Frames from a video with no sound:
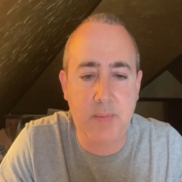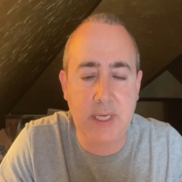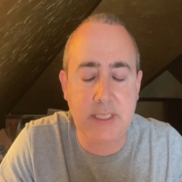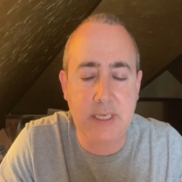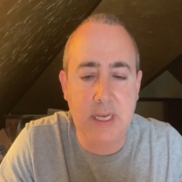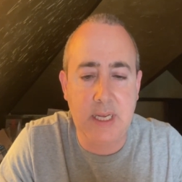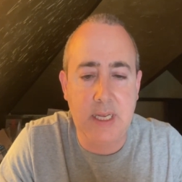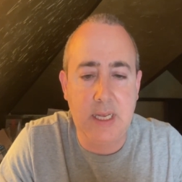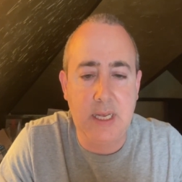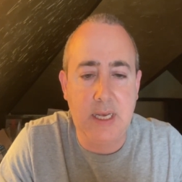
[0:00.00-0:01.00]
But
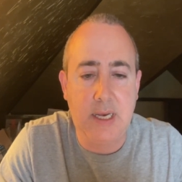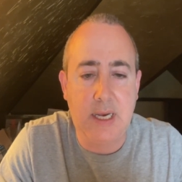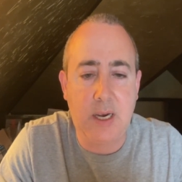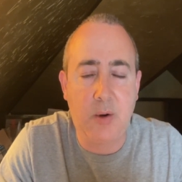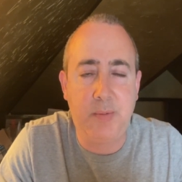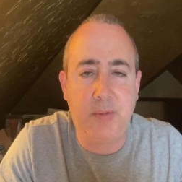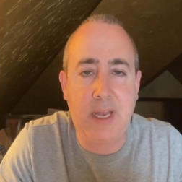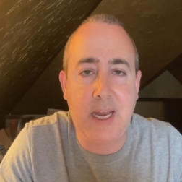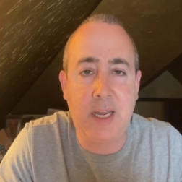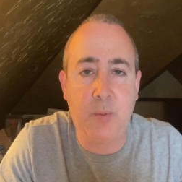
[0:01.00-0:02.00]
I hope that
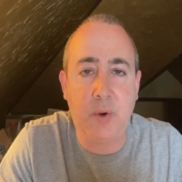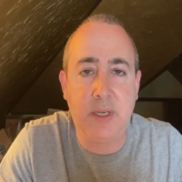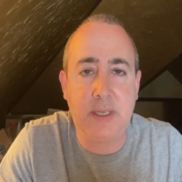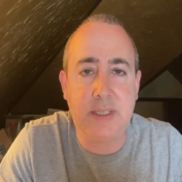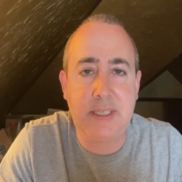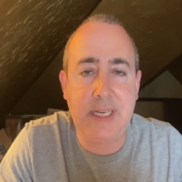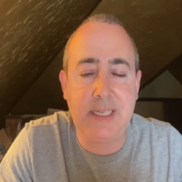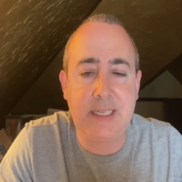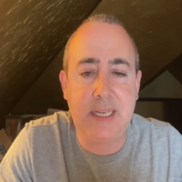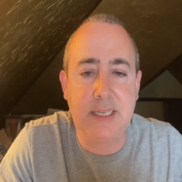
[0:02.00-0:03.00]
anyone
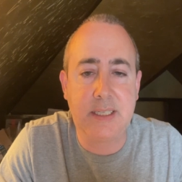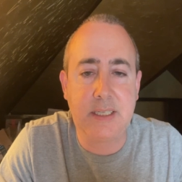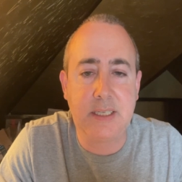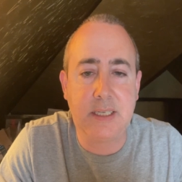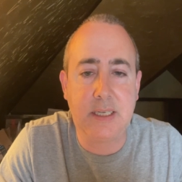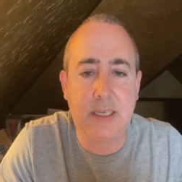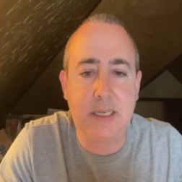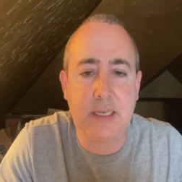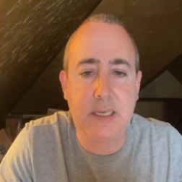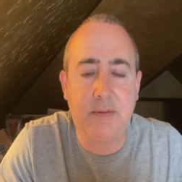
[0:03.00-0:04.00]
sees this
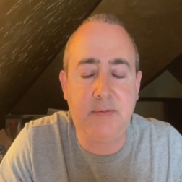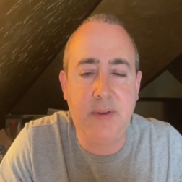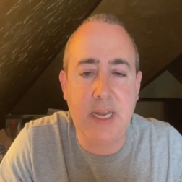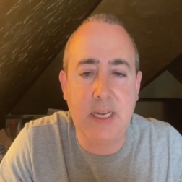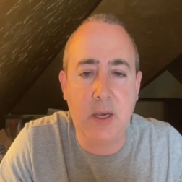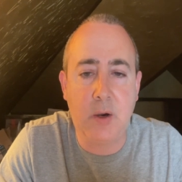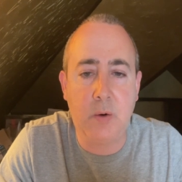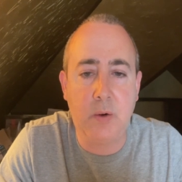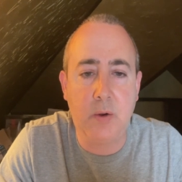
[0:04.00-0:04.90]
video,